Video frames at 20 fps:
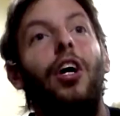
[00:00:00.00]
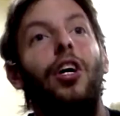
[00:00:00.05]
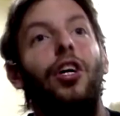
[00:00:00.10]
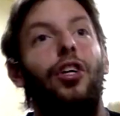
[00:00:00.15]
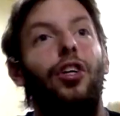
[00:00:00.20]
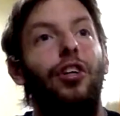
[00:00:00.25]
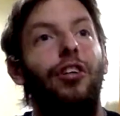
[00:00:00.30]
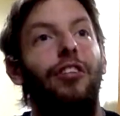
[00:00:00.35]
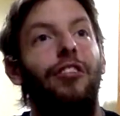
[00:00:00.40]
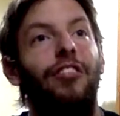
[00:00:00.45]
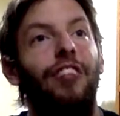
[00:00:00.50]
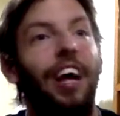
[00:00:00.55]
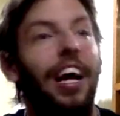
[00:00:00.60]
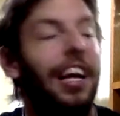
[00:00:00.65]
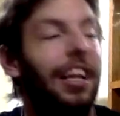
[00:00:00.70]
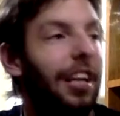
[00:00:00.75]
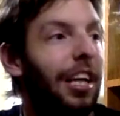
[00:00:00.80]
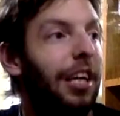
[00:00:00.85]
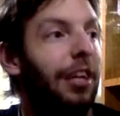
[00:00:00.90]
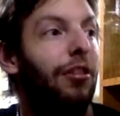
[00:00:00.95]
should
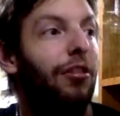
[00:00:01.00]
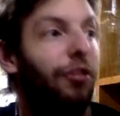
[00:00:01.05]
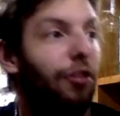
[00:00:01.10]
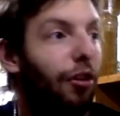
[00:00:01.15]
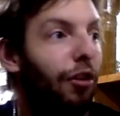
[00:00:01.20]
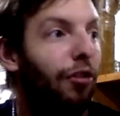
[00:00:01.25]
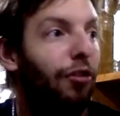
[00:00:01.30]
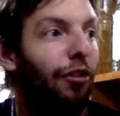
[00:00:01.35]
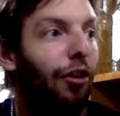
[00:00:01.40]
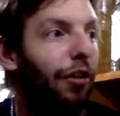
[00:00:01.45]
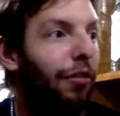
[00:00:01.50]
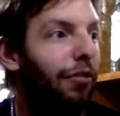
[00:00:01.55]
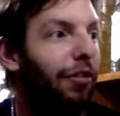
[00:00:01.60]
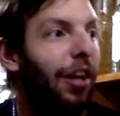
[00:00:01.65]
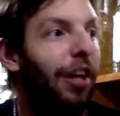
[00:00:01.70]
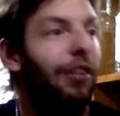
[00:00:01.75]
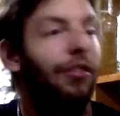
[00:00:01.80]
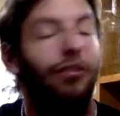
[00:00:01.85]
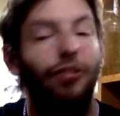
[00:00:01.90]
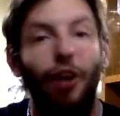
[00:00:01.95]
have
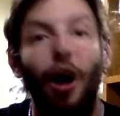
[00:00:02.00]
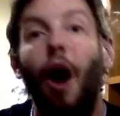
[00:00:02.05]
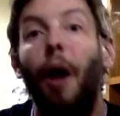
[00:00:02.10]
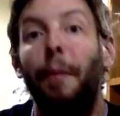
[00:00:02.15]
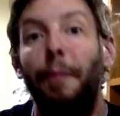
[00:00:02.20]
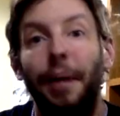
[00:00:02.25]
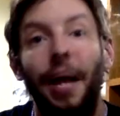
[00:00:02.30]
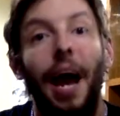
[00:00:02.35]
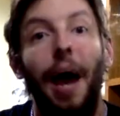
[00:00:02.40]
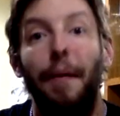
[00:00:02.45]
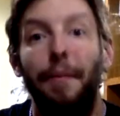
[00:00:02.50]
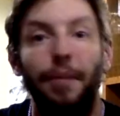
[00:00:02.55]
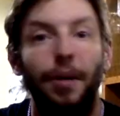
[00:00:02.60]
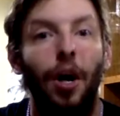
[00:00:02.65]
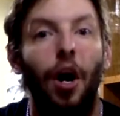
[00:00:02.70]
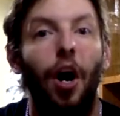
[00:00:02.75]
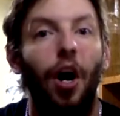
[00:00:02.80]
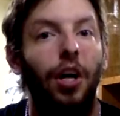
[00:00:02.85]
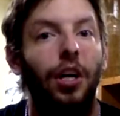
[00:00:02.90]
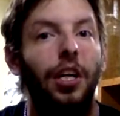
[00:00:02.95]
said, stop, Captain
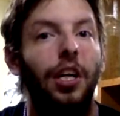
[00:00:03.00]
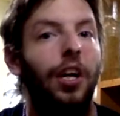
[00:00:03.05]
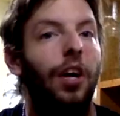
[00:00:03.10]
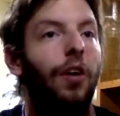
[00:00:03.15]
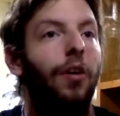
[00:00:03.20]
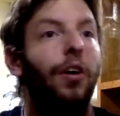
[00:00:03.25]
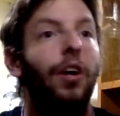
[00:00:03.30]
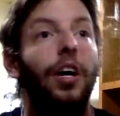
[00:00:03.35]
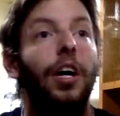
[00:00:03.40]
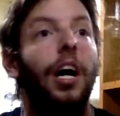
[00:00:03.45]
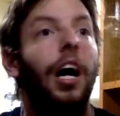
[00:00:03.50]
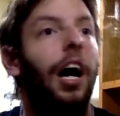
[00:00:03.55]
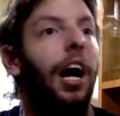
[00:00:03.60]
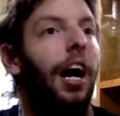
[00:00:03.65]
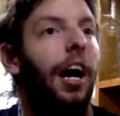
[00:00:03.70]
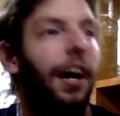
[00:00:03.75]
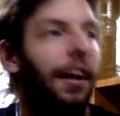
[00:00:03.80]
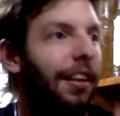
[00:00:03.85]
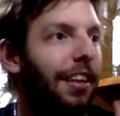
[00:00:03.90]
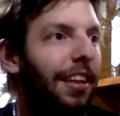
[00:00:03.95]
Hawk, you know.
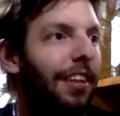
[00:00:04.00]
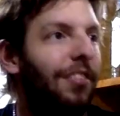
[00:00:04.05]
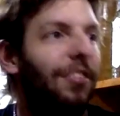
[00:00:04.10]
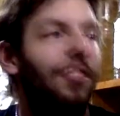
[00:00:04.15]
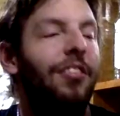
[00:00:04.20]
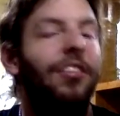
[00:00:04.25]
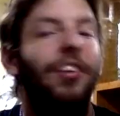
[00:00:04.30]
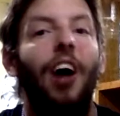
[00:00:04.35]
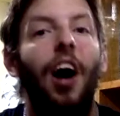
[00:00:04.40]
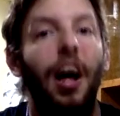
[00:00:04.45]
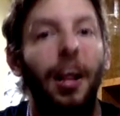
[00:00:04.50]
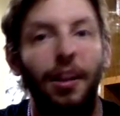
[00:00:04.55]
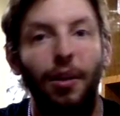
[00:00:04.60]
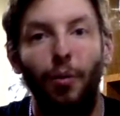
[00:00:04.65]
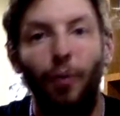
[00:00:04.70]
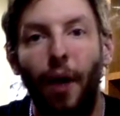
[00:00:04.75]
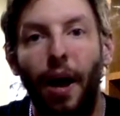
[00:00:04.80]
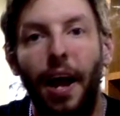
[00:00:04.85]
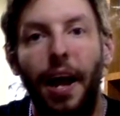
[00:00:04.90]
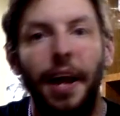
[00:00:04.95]
This is not the
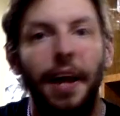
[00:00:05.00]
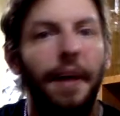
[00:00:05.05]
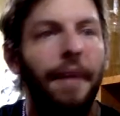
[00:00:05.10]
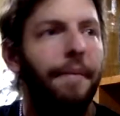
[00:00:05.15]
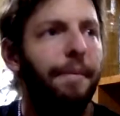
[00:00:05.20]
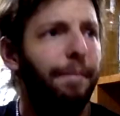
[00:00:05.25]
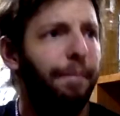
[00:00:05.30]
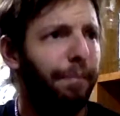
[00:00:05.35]
way.